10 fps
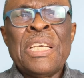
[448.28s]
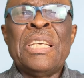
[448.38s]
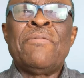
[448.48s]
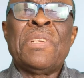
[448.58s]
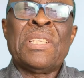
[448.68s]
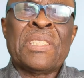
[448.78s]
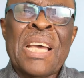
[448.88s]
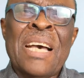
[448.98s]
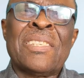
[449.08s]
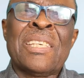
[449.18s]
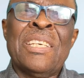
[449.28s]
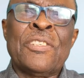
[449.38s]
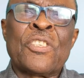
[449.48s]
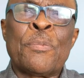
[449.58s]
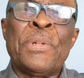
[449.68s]
If the task
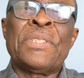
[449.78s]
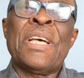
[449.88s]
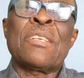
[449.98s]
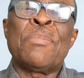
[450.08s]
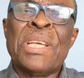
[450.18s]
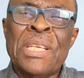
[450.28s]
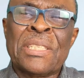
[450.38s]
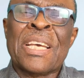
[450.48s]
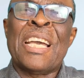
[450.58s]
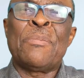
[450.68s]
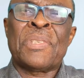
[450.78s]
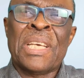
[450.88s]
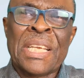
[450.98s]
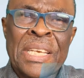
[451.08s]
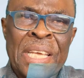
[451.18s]
is repeated many times
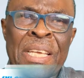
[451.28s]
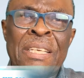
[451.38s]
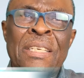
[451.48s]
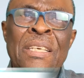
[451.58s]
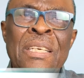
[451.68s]
a day,